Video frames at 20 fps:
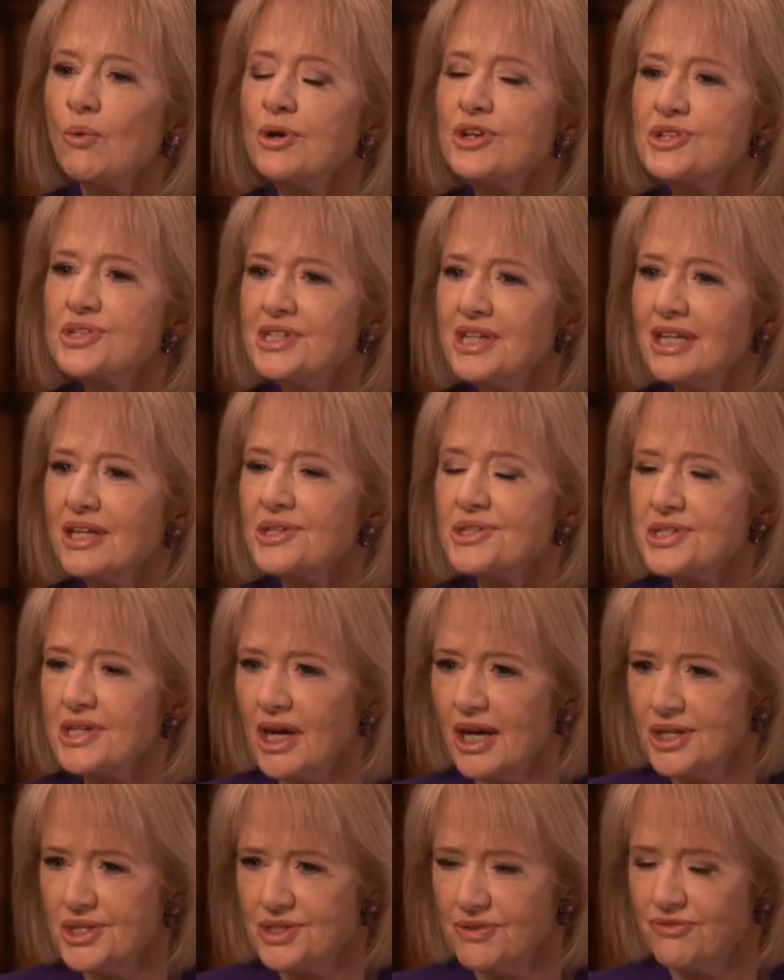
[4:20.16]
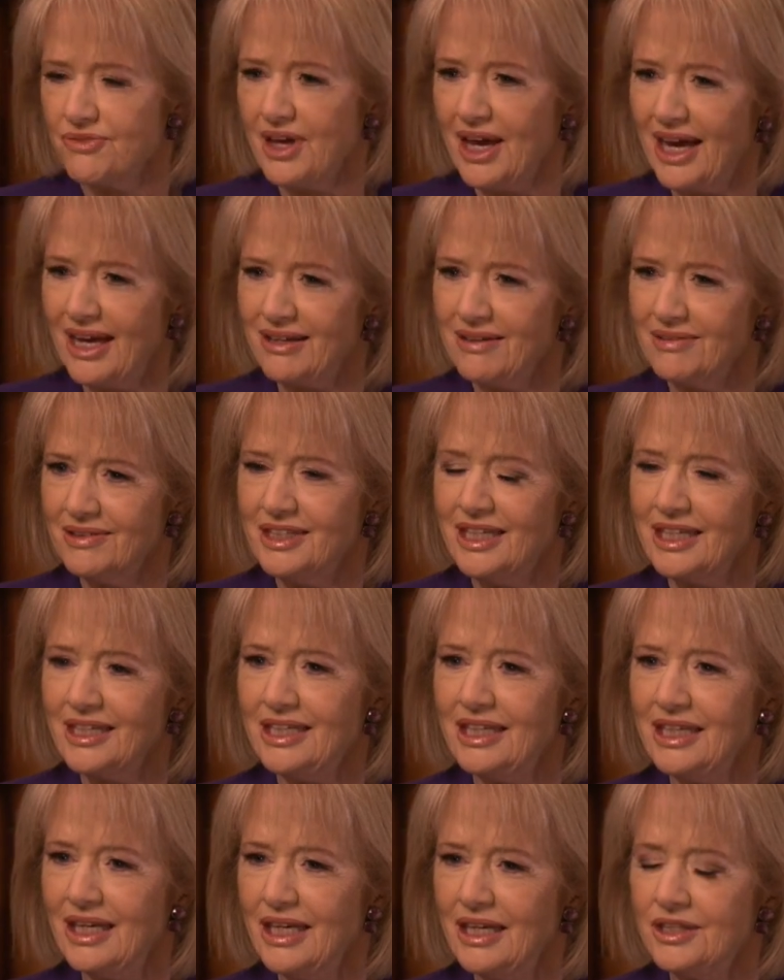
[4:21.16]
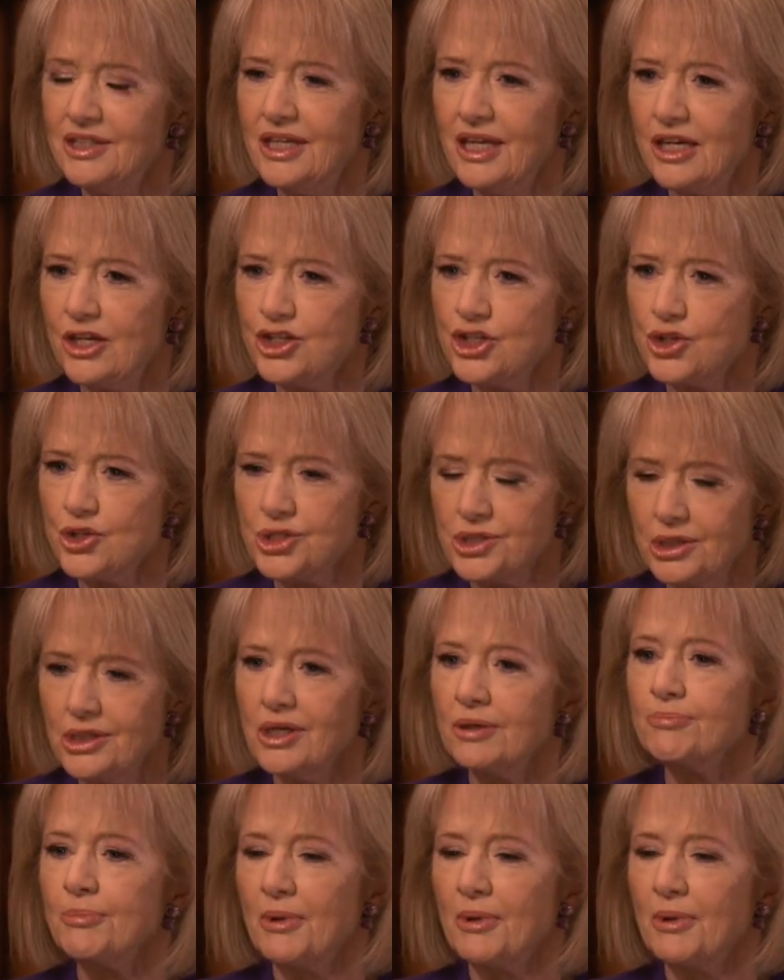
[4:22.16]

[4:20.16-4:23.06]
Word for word: are we seeing signs of that kicking in yet? It's usually a, a